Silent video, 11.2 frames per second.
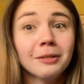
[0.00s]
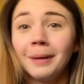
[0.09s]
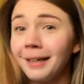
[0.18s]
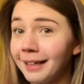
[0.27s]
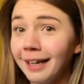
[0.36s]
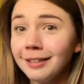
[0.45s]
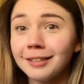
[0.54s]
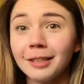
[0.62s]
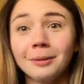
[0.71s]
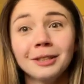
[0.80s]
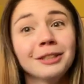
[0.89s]

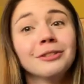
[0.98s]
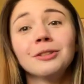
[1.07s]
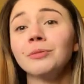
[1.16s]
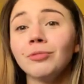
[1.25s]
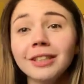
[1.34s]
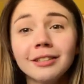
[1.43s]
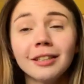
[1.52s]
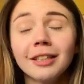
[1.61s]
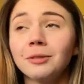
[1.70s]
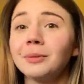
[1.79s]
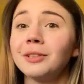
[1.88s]
Madagascar, which is doing
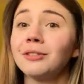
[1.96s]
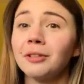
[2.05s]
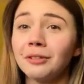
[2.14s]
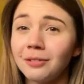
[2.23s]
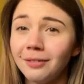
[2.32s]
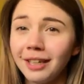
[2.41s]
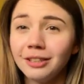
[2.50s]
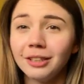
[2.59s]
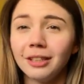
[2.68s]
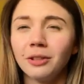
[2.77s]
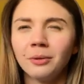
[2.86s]
research, which is
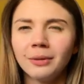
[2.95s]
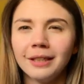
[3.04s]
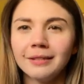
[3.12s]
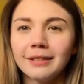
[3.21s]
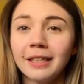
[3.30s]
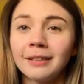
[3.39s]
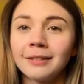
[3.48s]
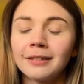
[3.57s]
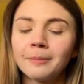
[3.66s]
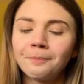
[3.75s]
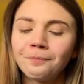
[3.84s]
conservation, and all these
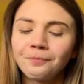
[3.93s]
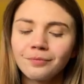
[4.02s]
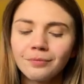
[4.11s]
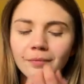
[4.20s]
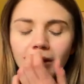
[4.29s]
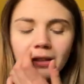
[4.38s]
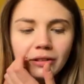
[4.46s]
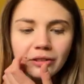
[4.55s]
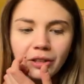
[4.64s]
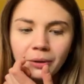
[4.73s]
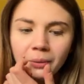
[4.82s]
things.
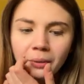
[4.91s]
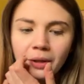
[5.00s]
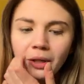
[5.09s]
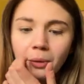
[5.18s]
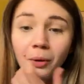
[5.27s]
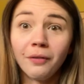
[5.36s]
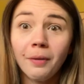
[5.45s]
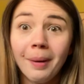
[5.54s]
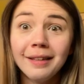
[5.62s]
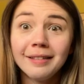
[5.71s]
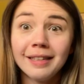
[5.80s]
So one of the
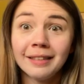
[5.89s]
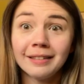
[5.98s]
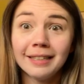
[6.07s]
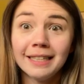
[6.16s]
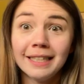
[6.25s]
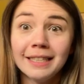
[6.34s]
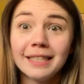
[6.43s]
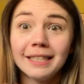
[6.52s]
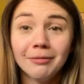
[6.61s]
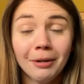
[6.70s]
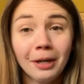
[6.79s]
best things I did
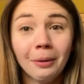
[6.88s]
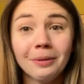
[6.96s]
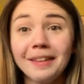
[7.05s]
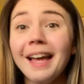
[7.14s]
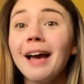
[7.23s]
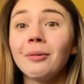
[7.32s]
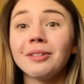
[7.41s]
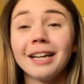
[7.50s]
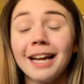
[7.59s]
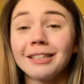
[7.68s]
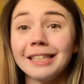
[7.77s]
when I was there was
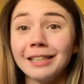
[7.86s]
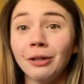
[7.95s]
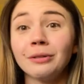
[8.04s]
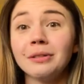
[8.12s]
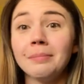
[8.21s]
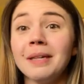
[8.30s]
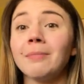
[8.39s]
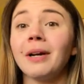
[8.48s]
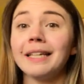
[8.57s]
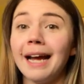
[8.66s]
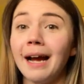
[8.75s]
I actually got to meet
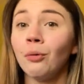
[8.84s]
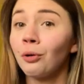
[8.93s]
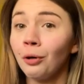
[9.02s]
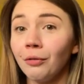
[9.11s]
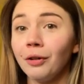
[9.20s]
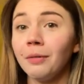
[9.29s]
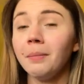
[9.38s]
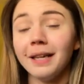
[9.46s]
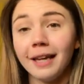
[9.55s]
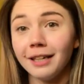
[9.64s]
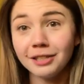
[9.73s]
my now current
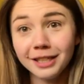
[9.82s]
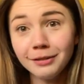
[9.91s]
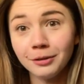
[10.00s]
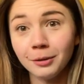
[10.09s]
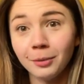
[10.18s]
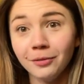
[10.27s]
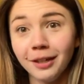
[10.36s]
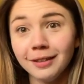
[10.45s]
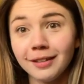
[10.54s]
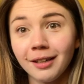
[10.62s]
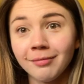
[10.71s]
PhD
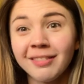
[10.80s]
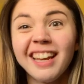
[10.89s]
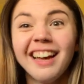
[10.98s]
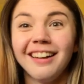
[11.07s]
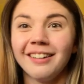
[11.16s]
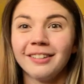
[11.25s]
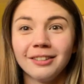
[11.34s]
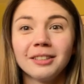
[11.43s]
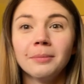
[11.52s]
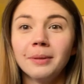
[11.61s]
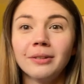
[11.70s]
supervisor, and I got
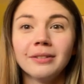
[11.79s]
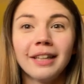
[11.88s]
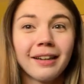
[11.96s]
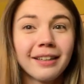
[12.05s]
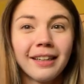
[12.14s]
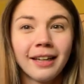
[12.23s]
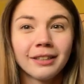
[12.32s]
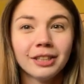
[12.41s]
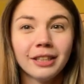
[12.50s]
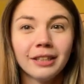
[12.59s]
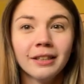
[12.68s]
to build that
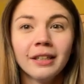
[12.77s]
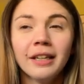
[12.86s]
connection